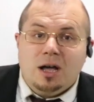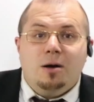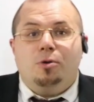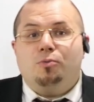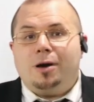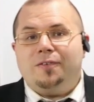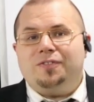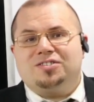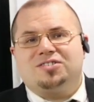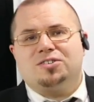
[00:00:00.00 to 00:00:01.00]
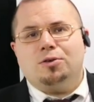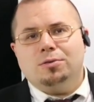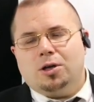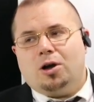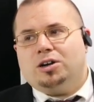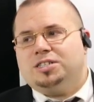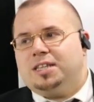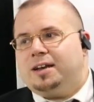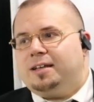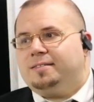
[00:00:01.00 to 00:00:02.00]
But what if it's so large
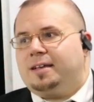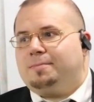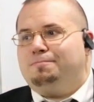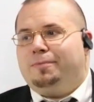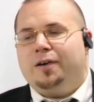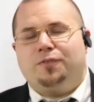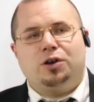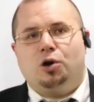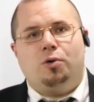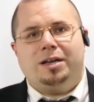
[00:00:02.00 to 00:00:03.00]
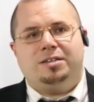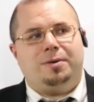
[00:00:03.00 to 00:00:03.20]
that it's like never going to